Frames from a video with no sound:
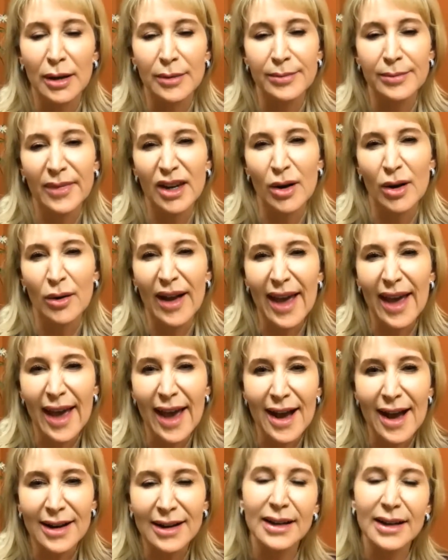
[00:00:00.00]

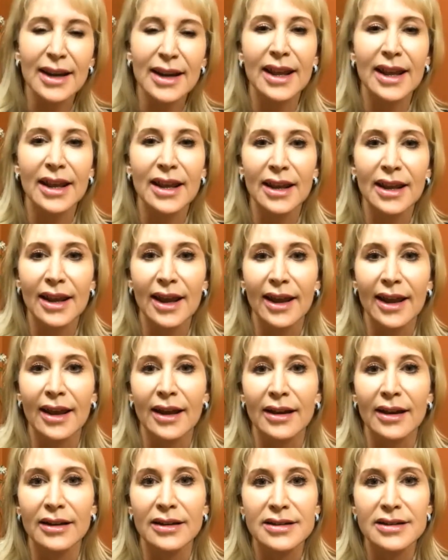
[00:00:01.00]
acne
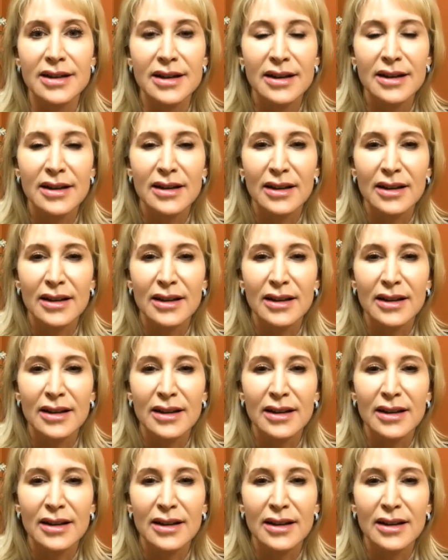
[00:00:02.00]
and